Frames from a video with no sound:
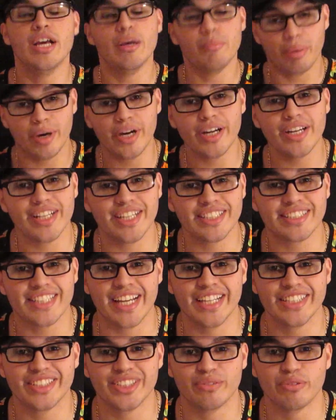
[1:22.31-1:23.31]
But let's
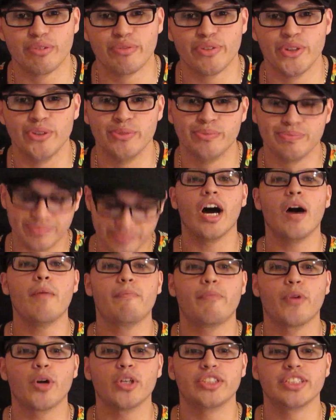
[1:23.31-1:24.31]
get into the review.
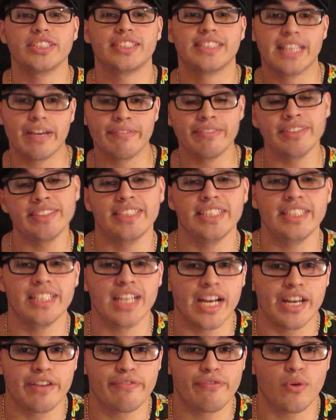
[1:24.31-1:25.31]
Up first is
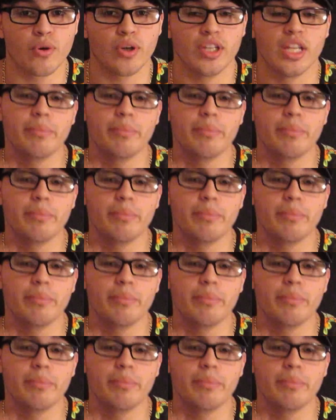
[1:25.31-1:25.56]
$17.94.